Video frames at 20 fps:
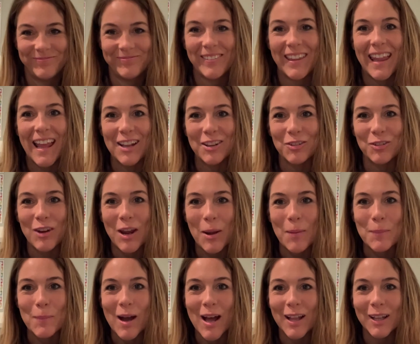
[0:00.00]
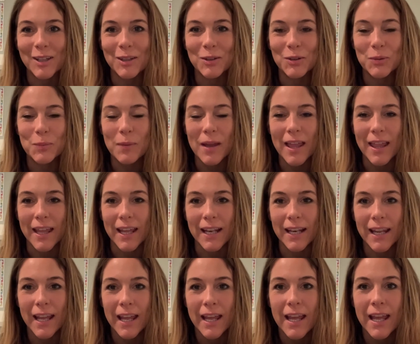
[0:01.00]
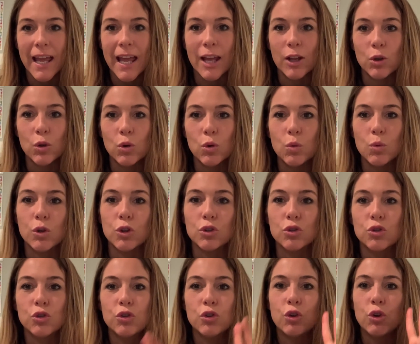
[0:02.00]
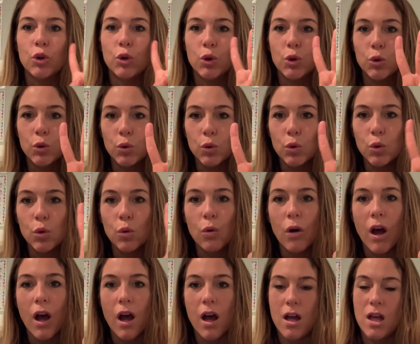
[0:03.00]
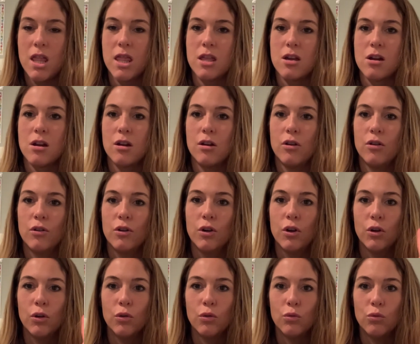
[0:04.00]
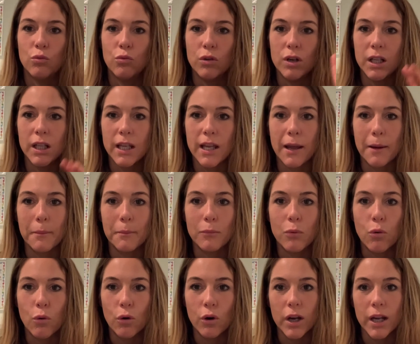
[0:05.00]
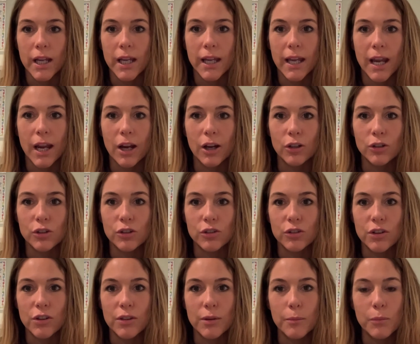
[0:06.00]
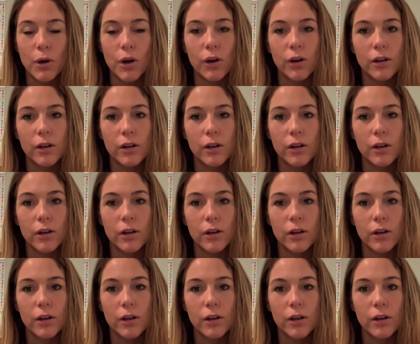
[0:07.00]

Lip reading: That's right, Molly Lou Mellon. And who were two other really important characters in the book?